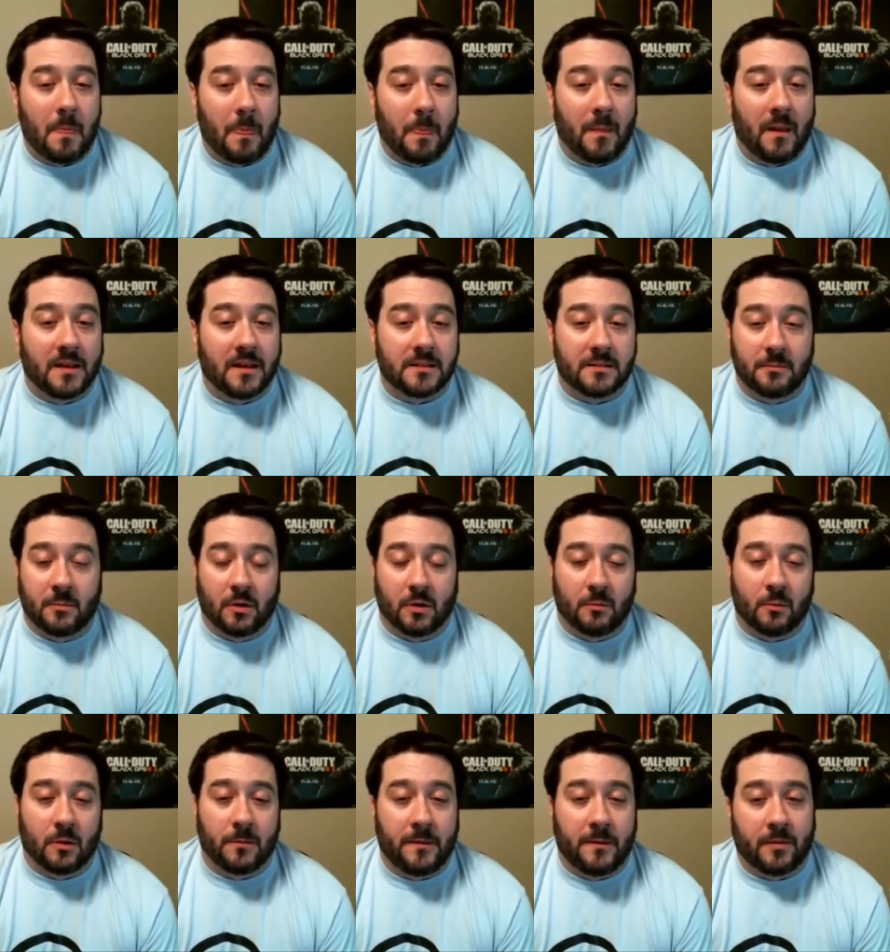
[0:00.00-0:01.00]
As the more and
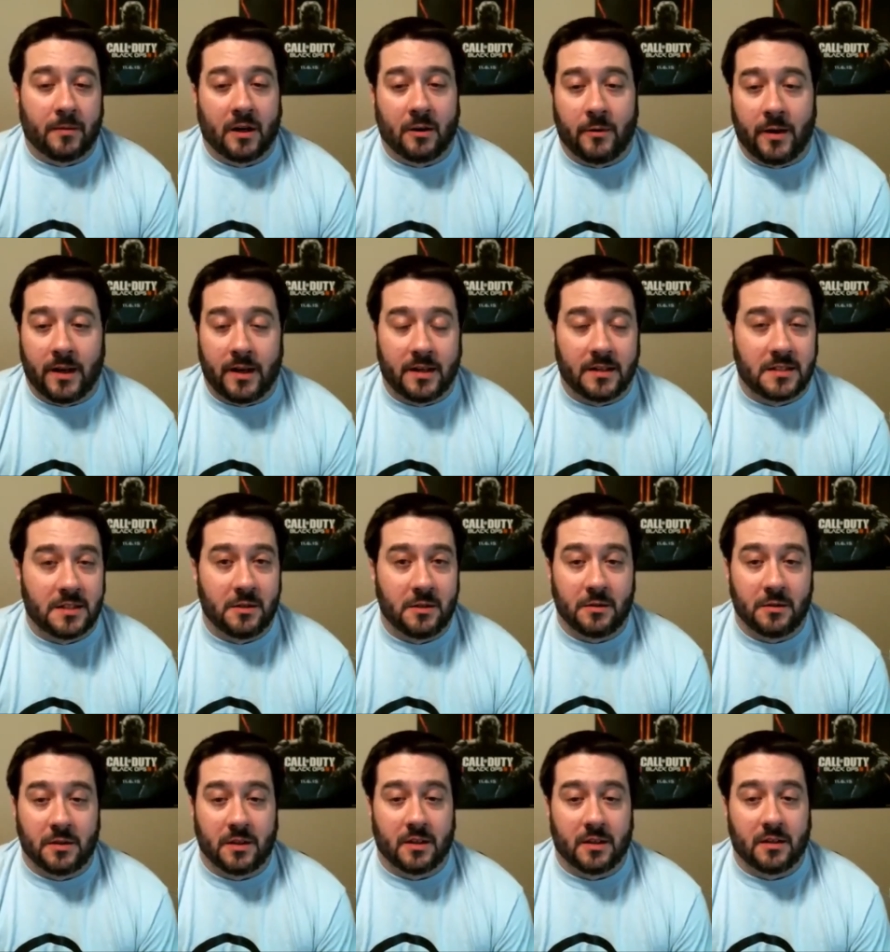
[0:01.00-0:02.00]
more people I ran
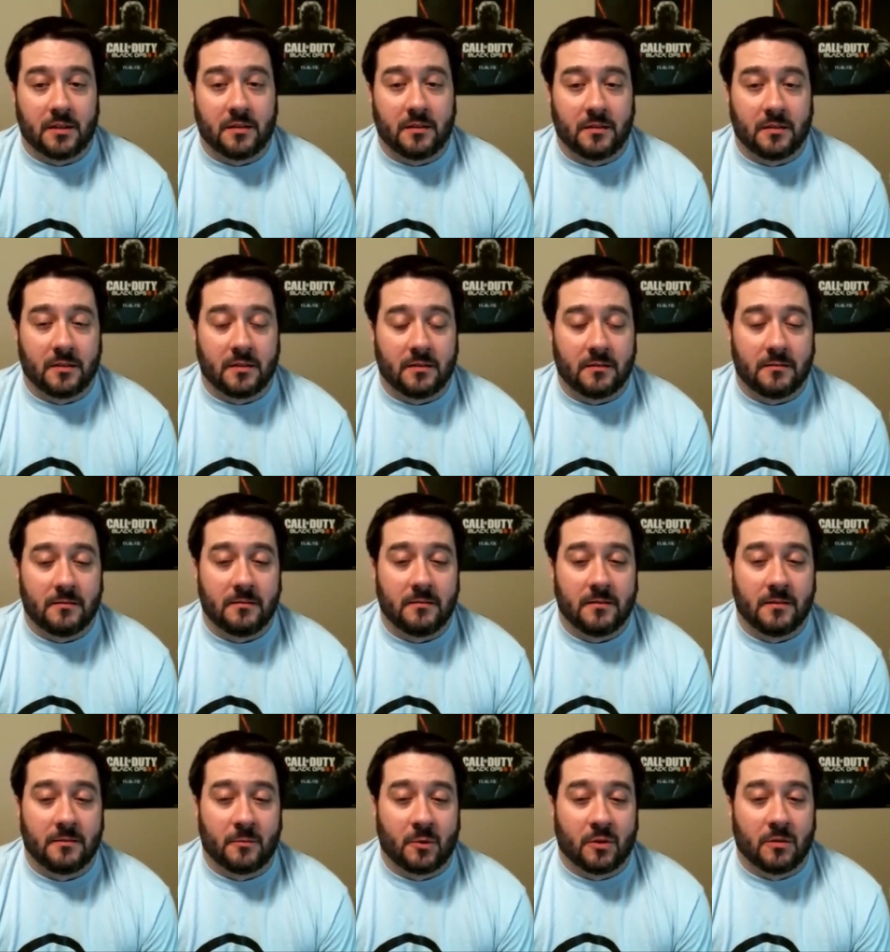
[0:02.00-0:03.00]
into,
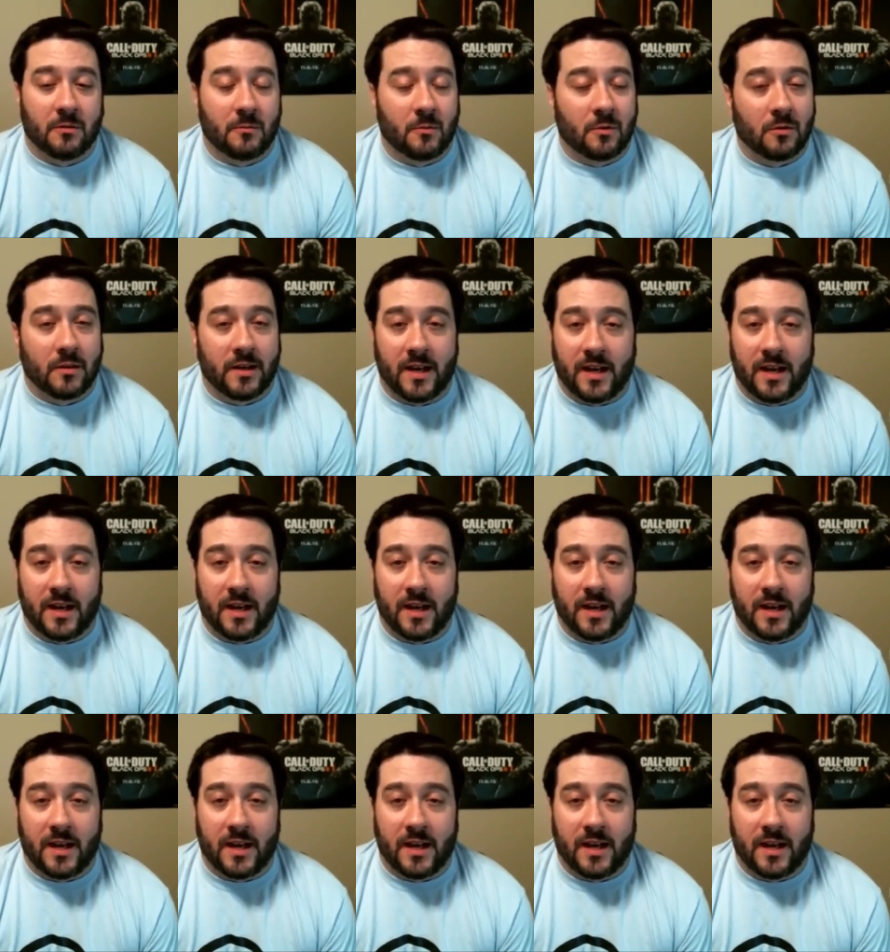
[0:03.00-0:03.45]
the more and more,